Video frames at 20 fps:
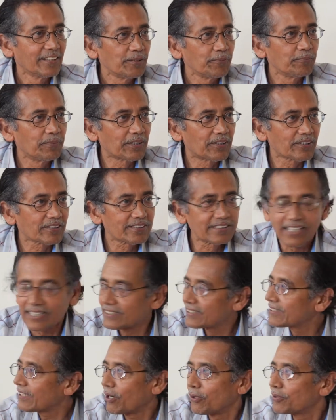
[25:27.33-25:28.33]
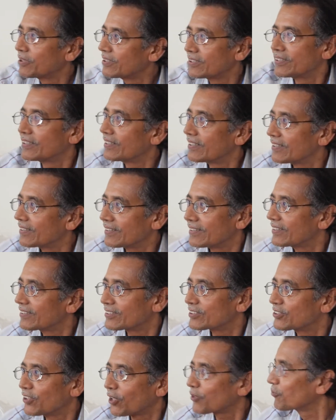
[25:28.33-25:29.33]
because that is how
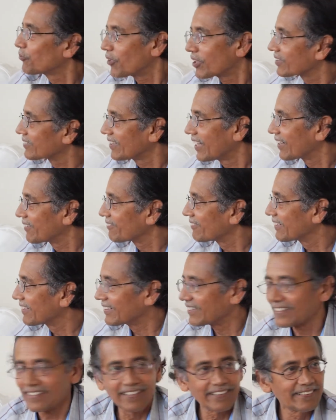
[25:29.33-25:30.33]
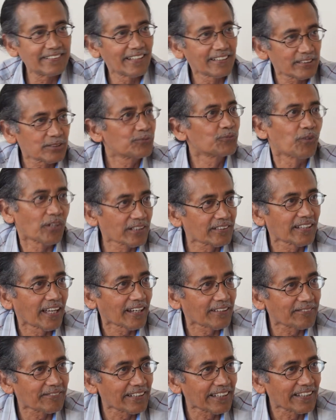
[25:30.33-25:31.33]
it's not work that way. It doesn't work
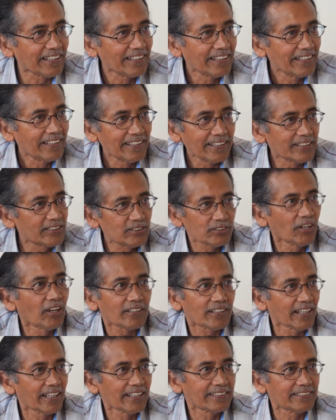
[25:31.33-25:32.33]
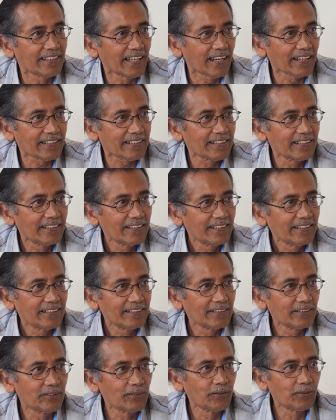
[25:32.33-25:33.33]
that way. It's not like that,
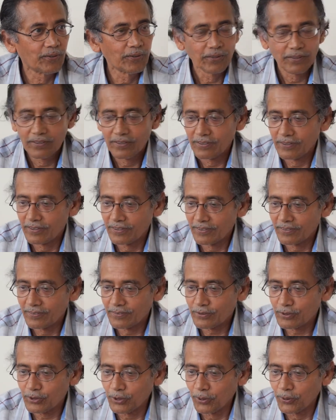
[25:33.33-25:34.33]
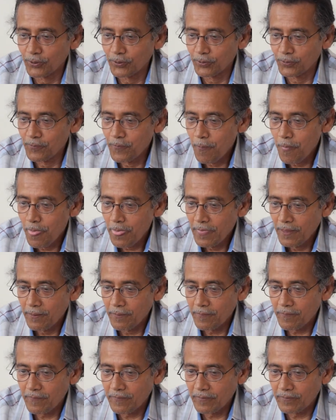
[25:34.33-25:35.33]
you know. So
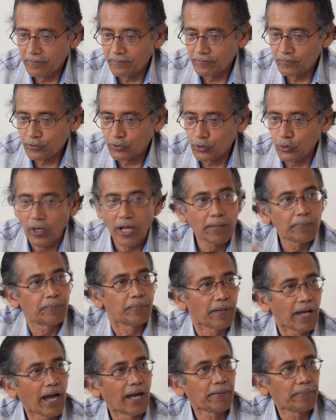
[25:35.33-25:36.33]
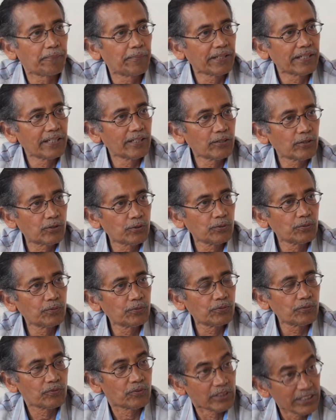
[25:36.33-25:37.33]
I begin
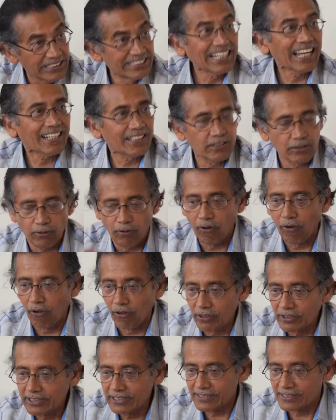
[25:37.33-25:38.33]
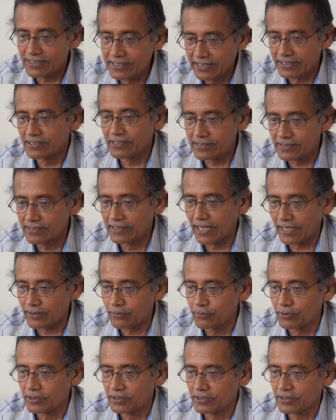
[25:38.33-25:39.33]
to reject all these things
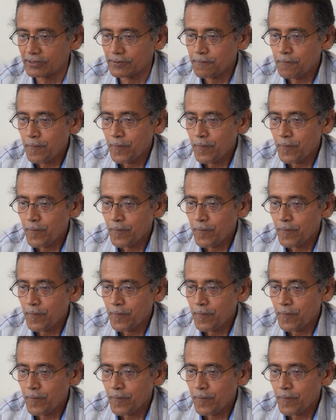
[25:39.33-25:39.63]
that was